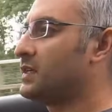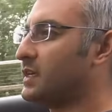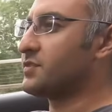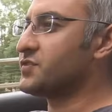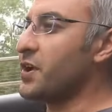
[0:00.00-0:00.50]

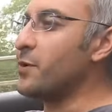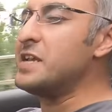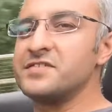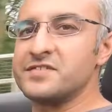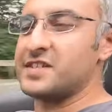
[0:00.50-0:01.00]
It's so
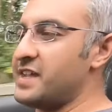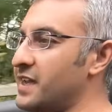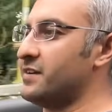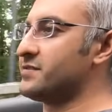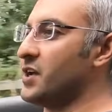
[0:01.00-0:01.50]
easy to
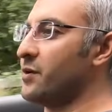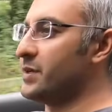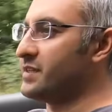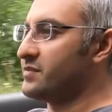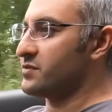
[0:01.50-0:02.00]
heel and tow
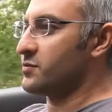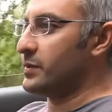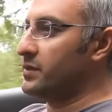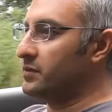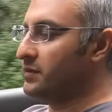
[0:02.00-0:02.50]
in these as
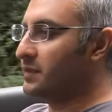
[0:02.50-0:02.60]
well.